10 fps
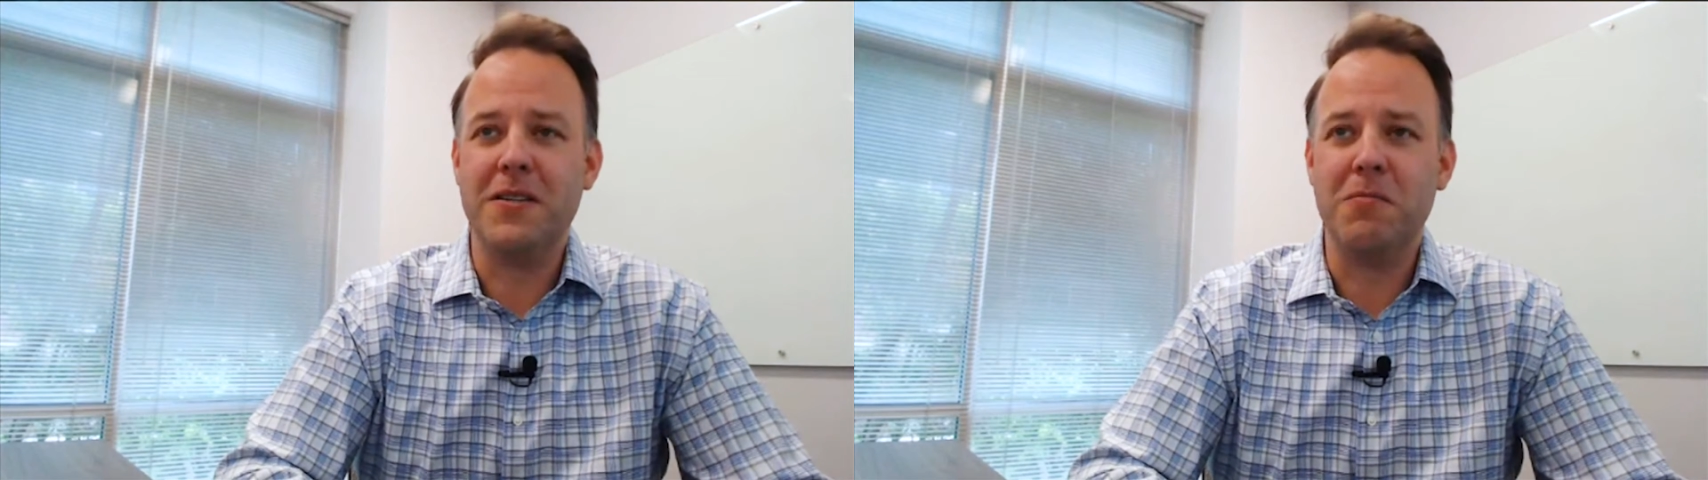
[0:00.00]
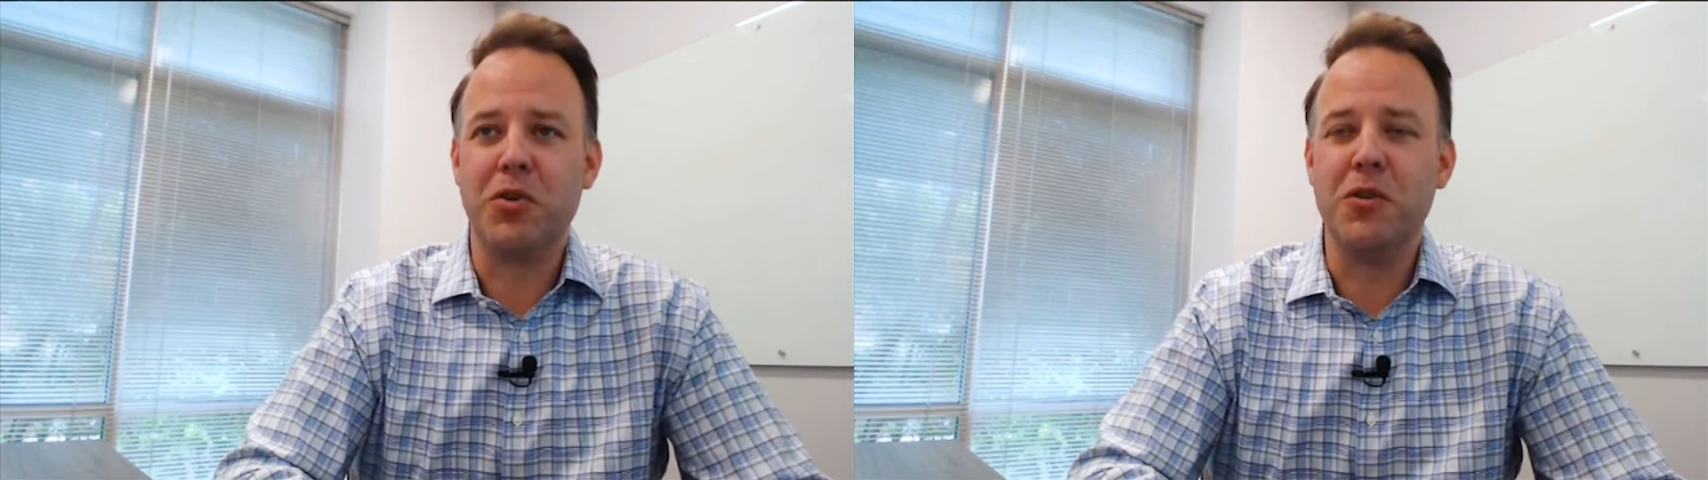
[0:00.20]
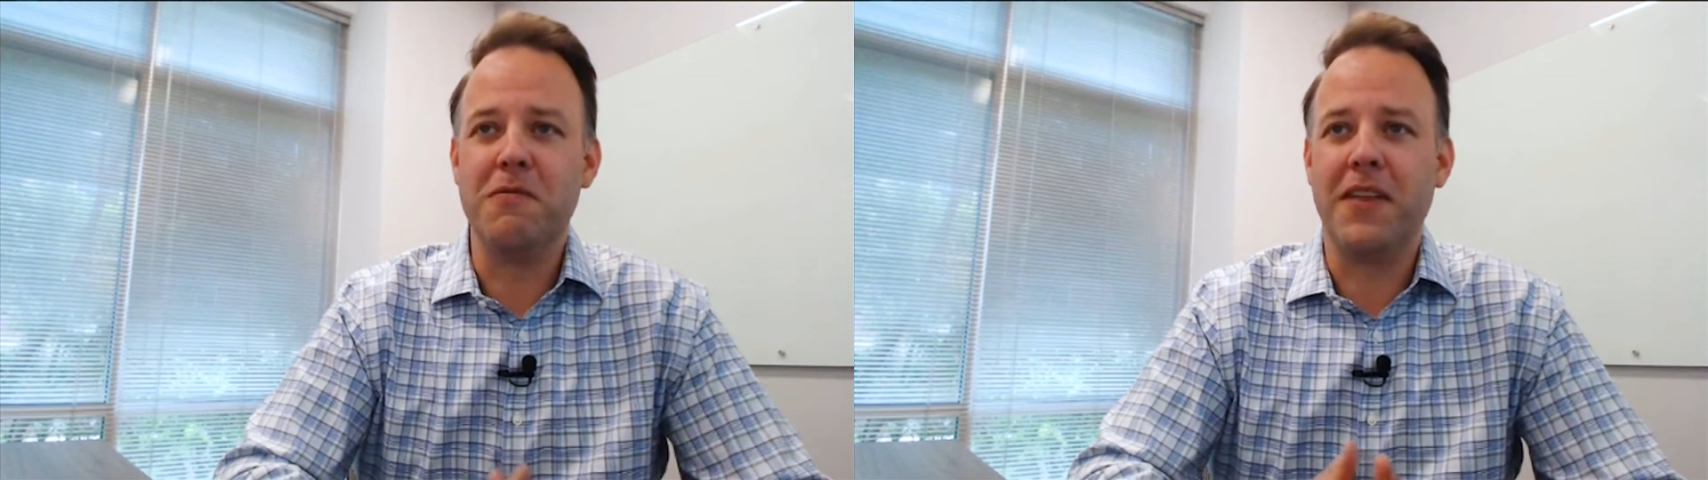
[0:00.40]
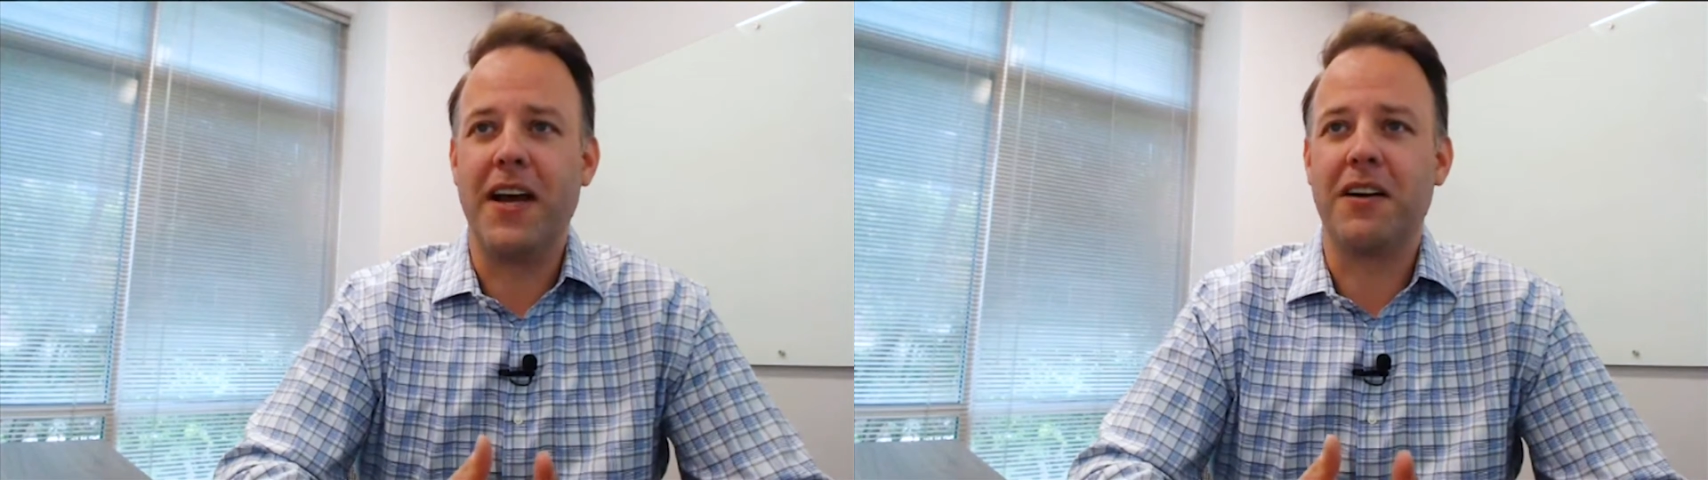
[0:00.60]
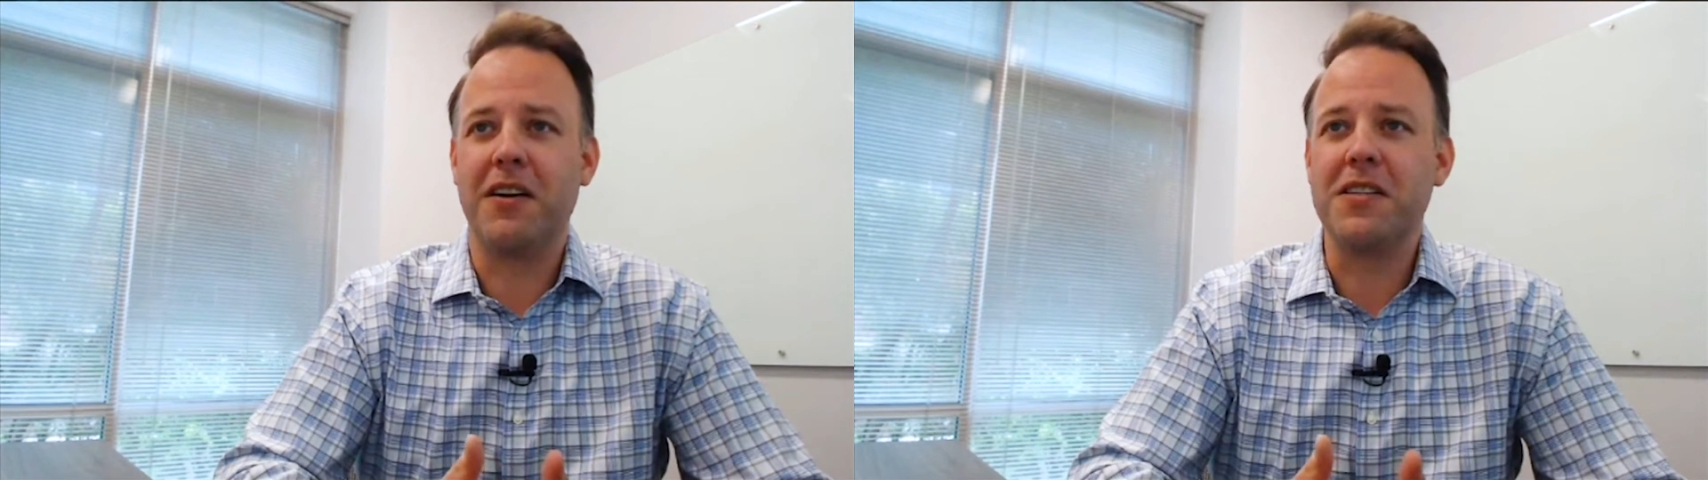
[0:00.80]
improve
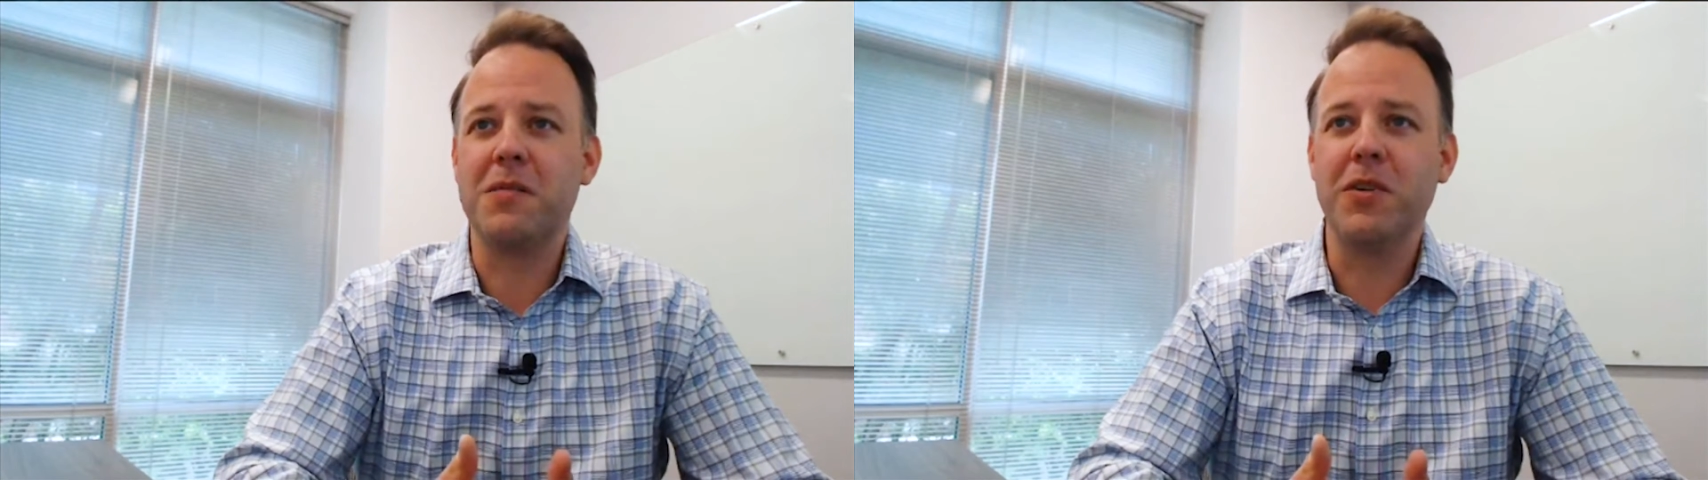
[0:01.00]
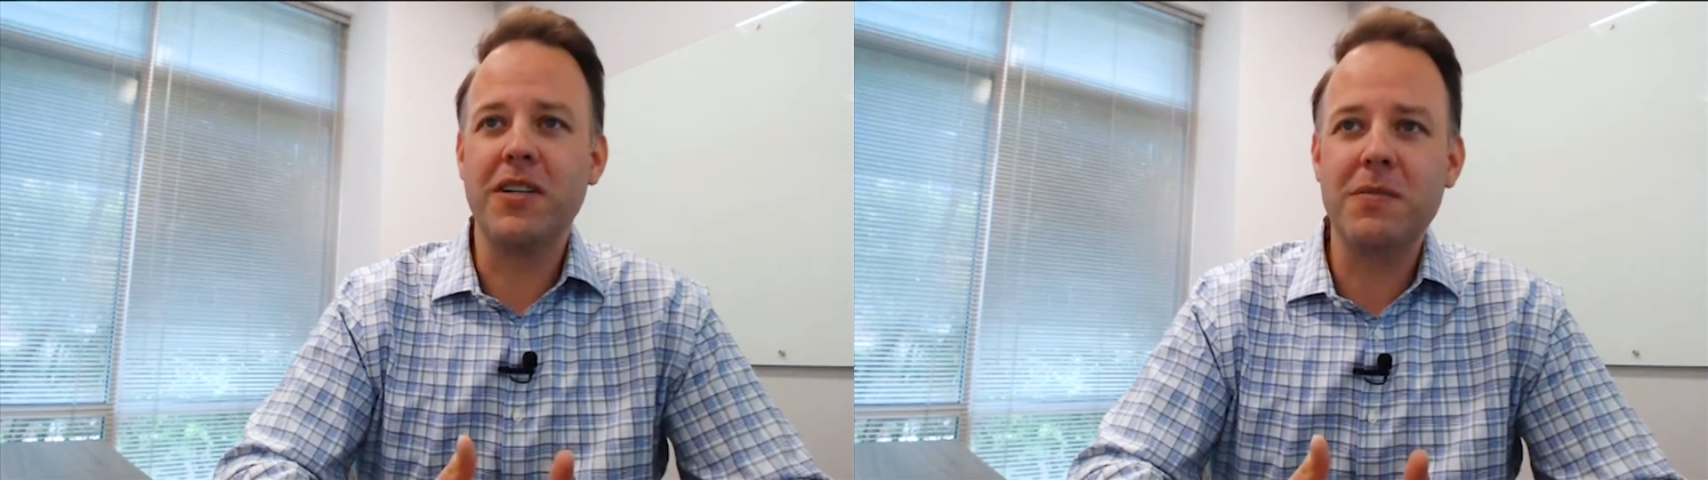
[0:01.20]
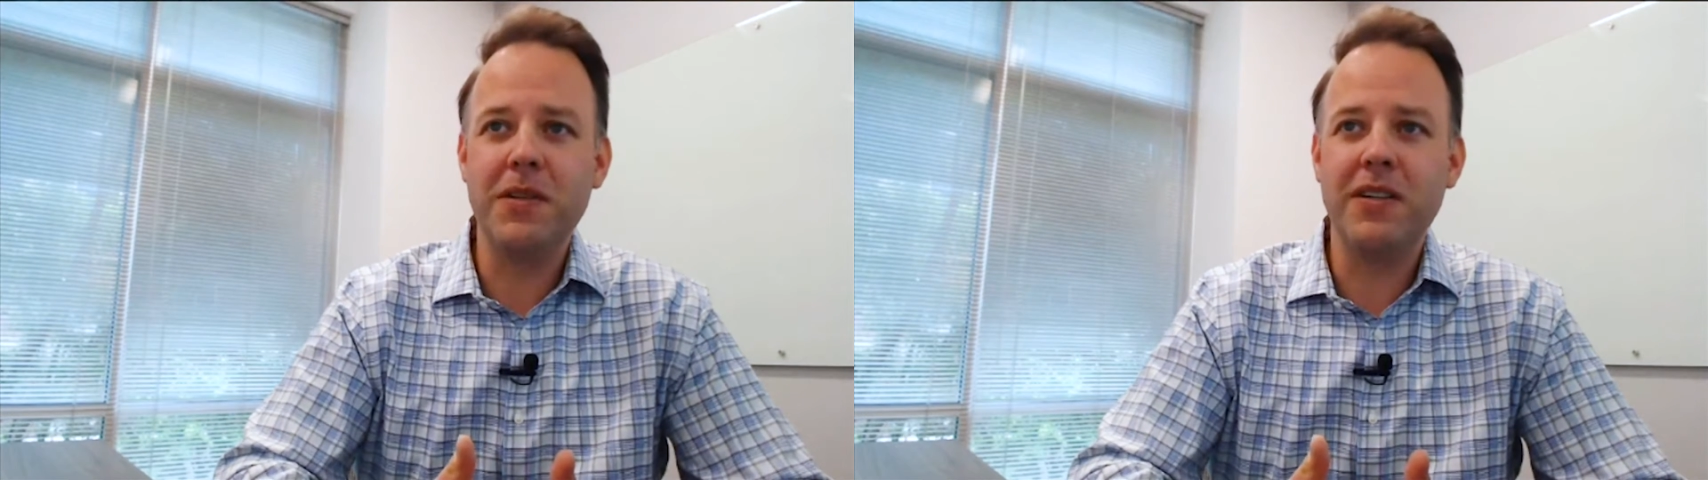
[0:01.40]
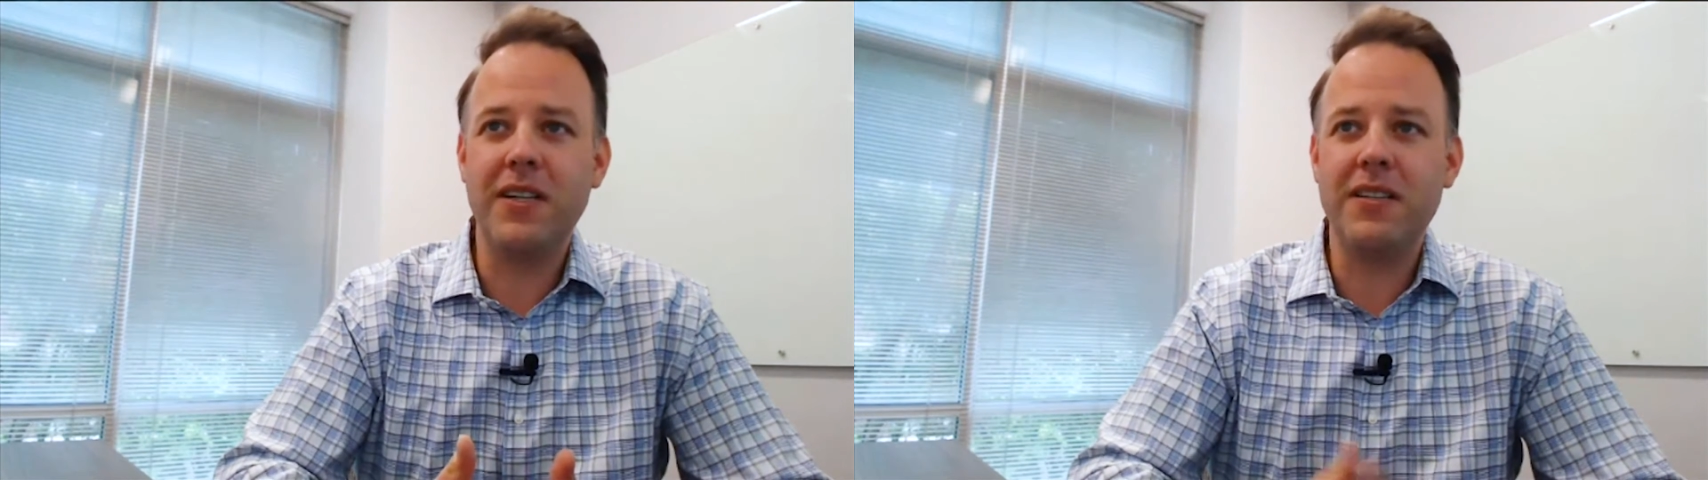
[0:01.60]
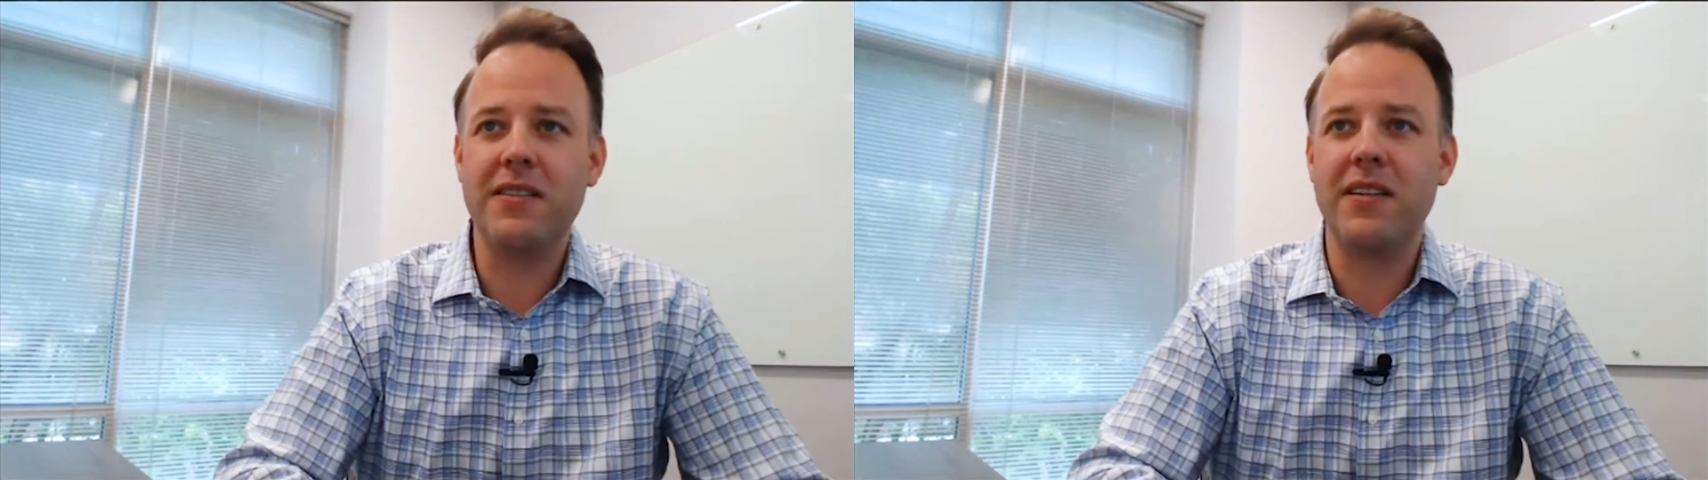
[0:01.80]
that customer
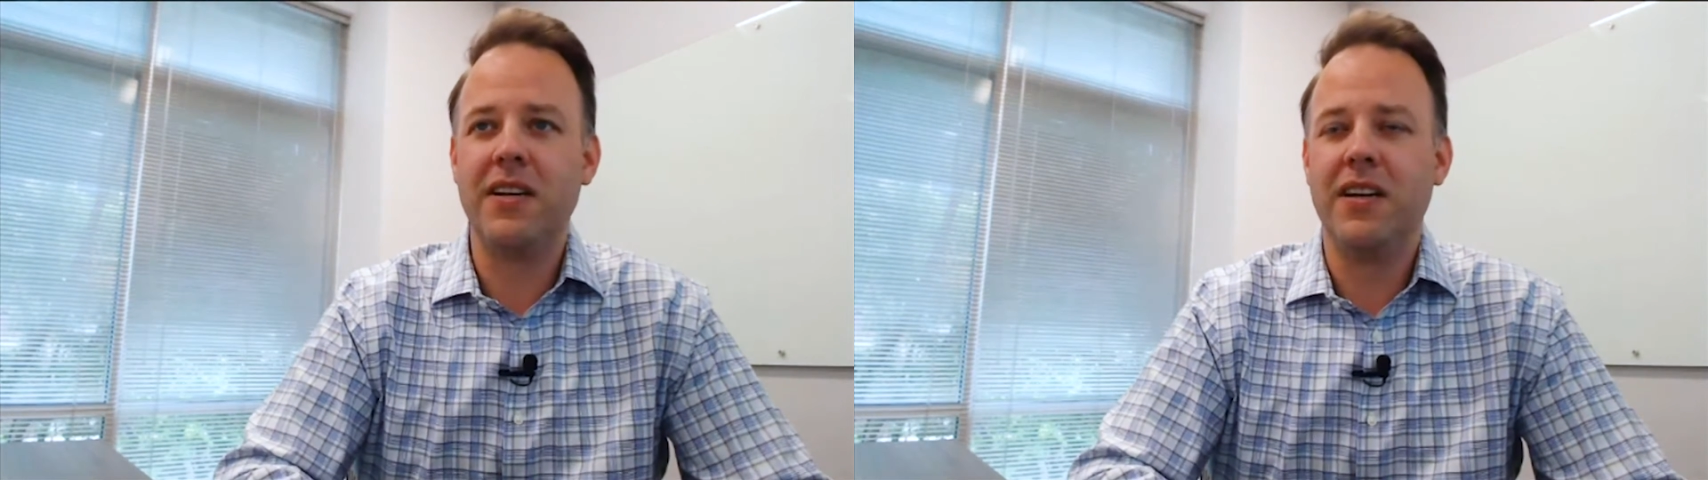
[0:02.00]
experience,